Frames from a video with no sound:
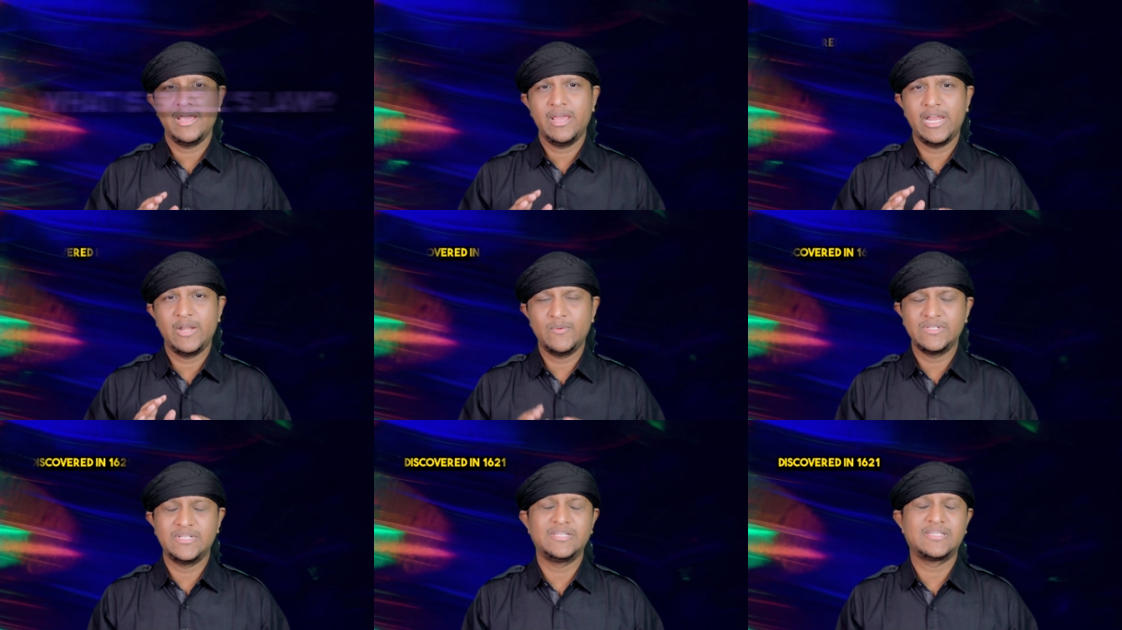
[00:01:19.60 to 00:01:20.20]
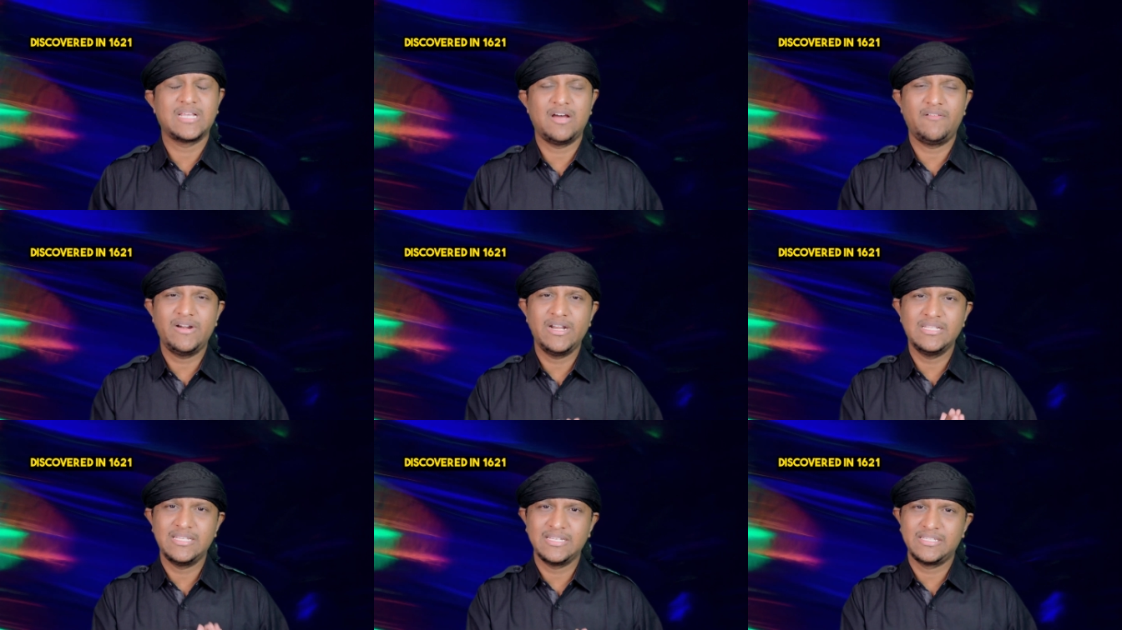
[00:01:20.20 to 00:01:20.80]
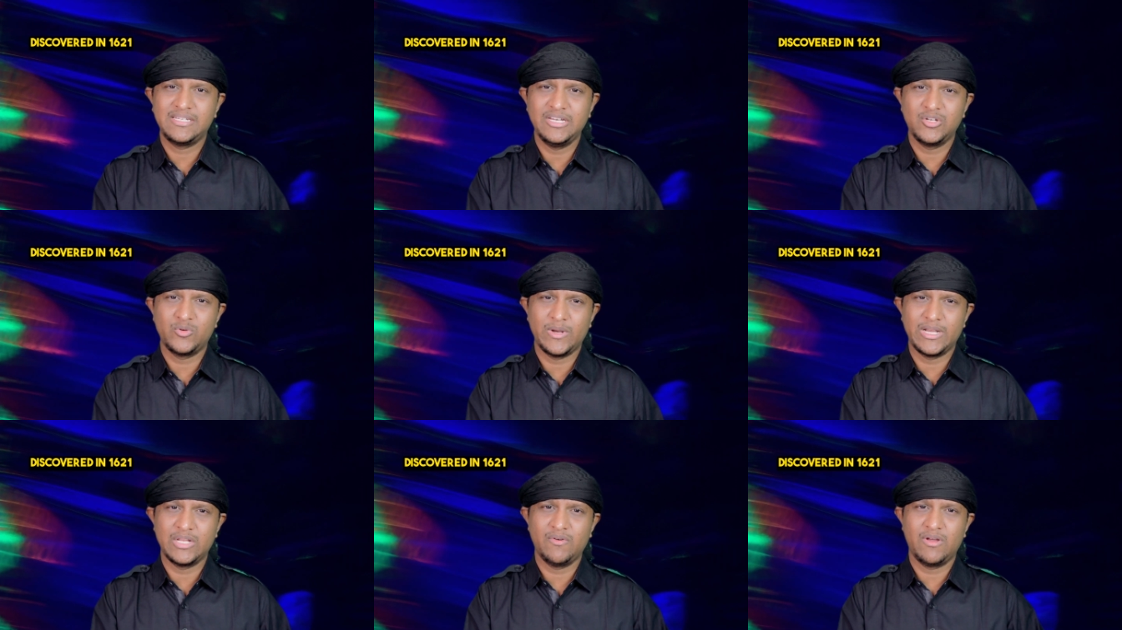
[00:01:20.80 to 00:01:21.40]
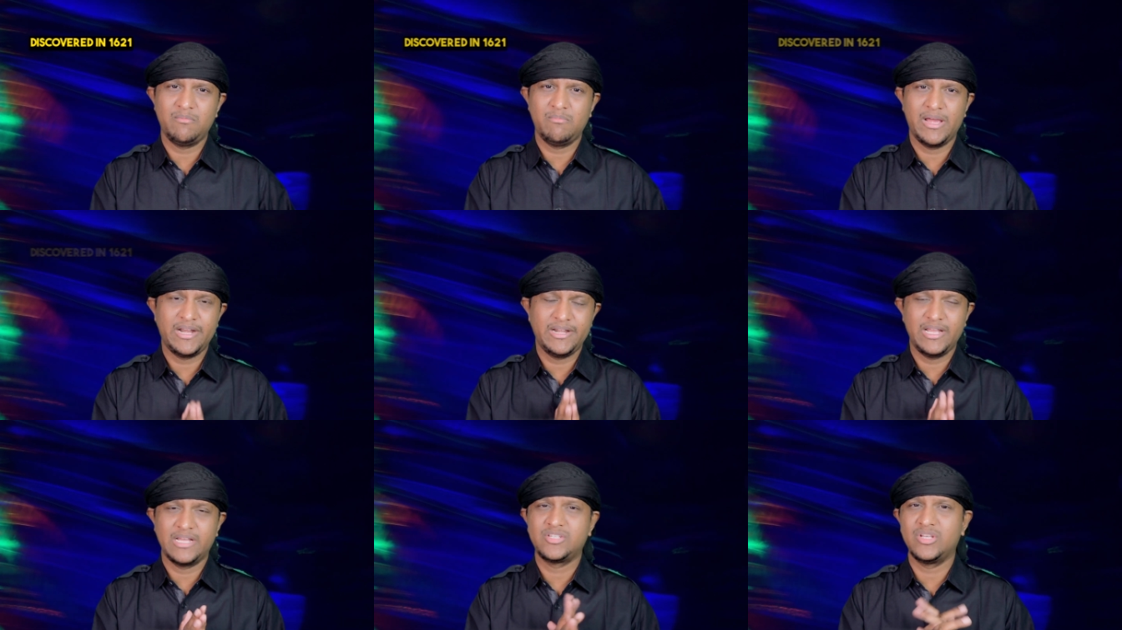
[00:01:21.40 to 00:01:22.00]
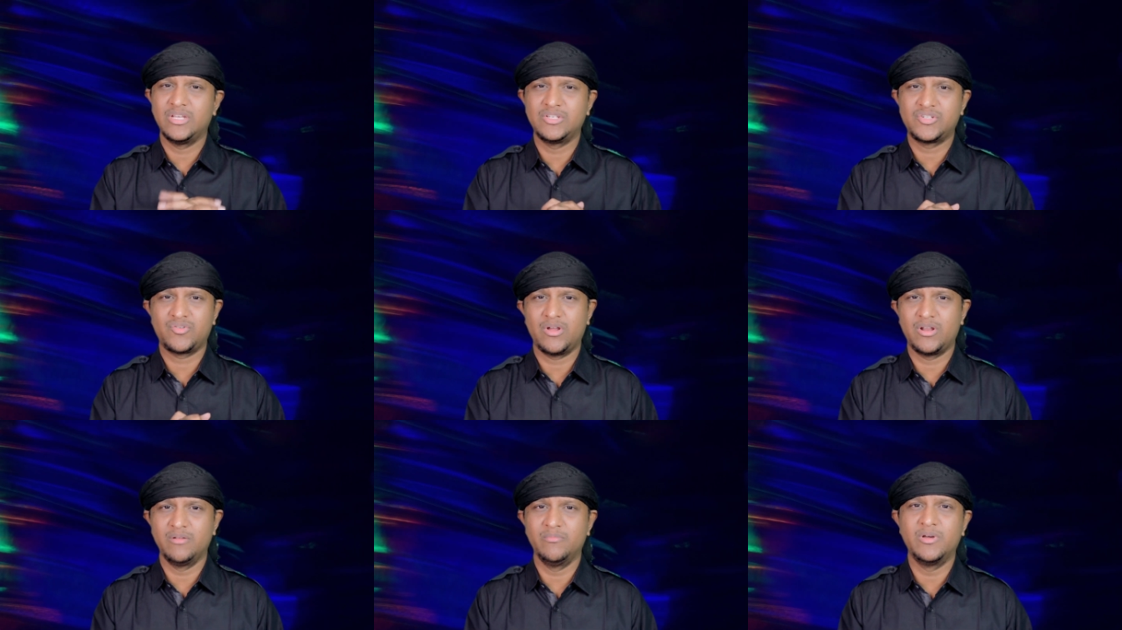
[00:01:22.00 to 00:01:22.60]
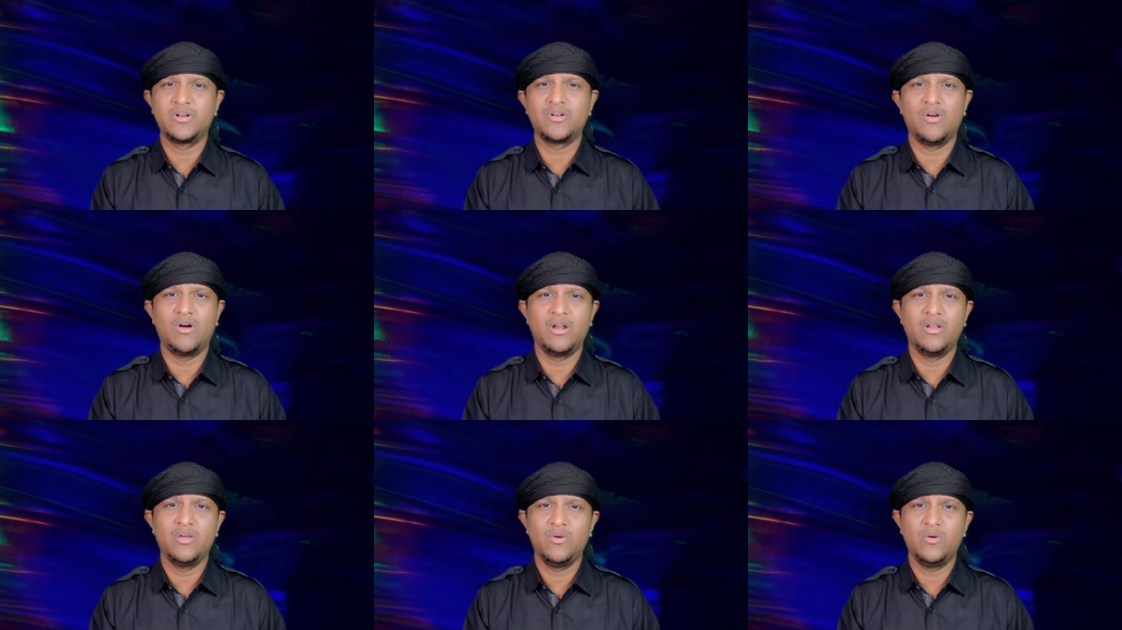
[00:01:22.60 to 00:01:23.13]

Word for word: It was discovered in 1621 by a Dutch astronomer called